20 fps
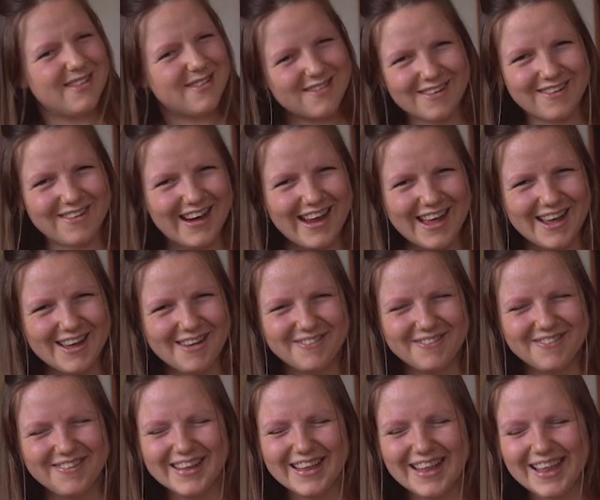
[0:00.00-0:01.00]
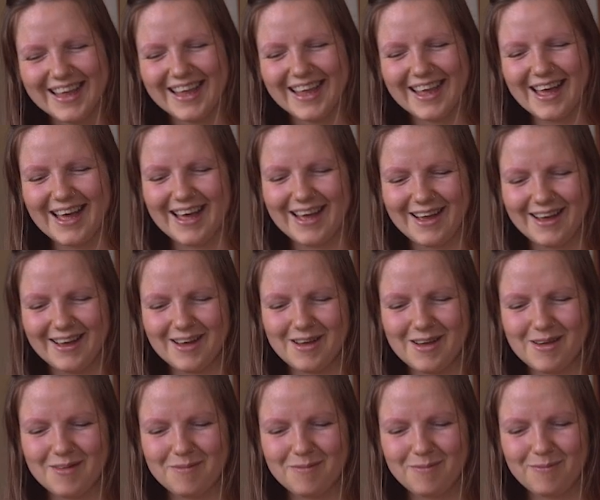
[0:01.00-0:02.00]
Instagram
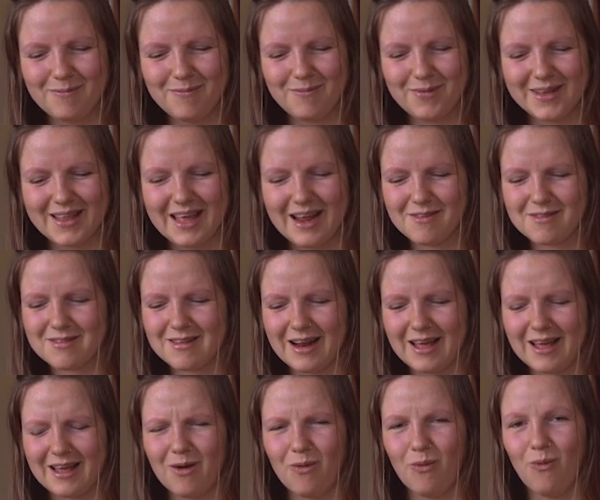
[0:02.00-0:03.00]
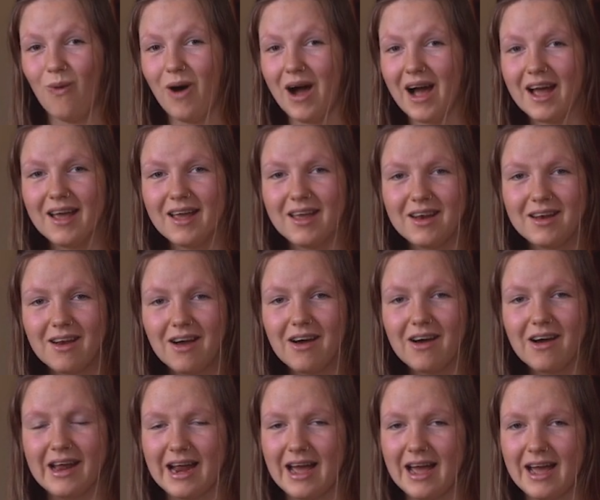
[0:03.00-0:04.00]
um, but then I was like why
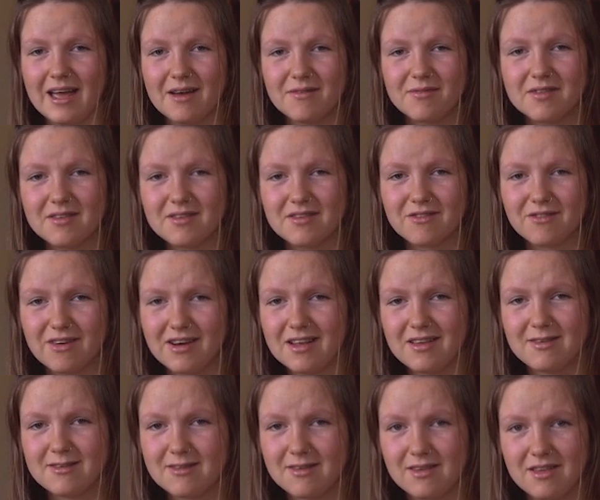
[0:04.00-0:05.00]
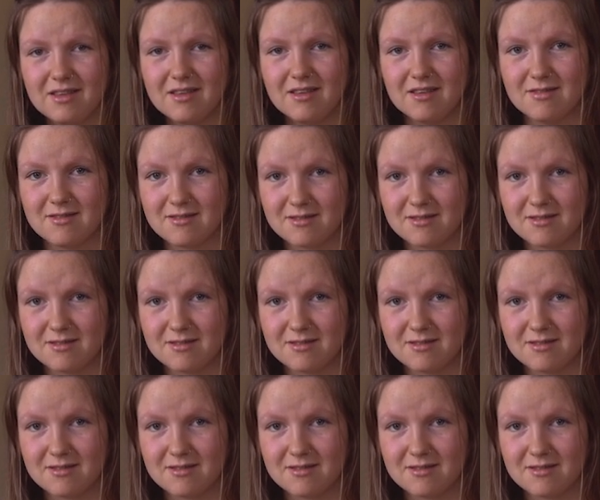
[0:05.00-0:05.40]
not I haven't really seen the